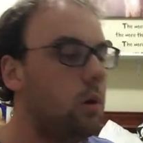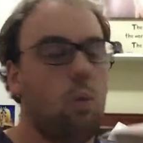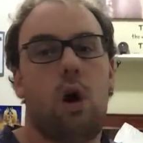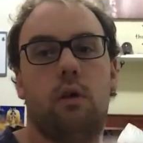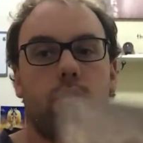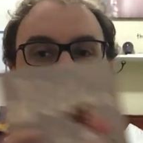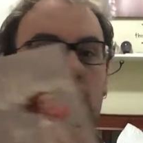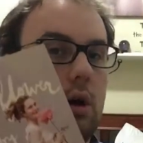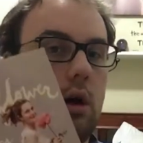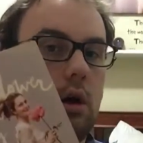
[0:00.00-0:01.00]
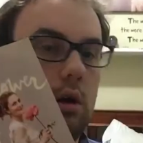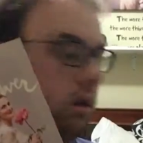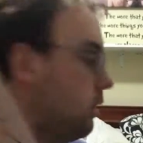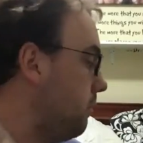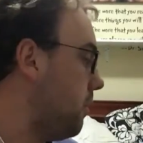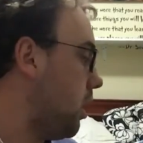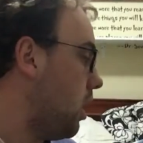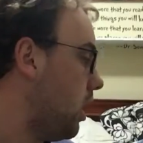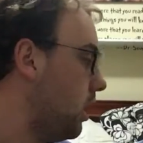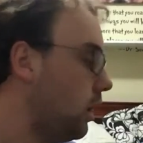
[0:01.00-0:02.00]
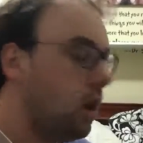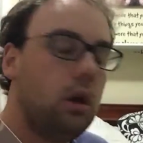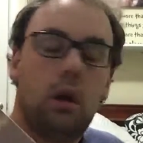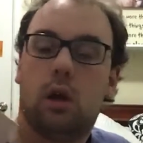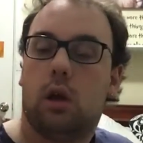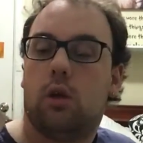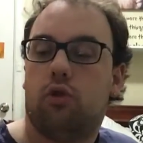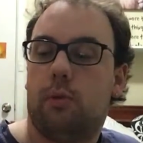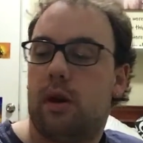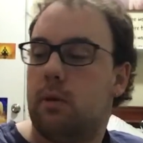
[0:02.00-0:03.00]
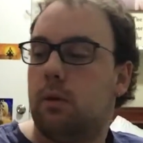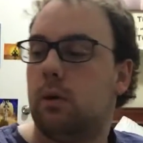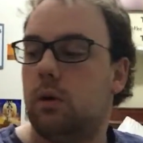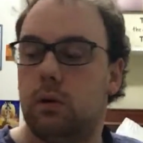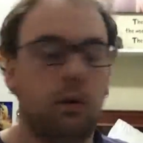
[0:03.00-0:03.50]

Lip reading: Wildflower by Drew Barrymore,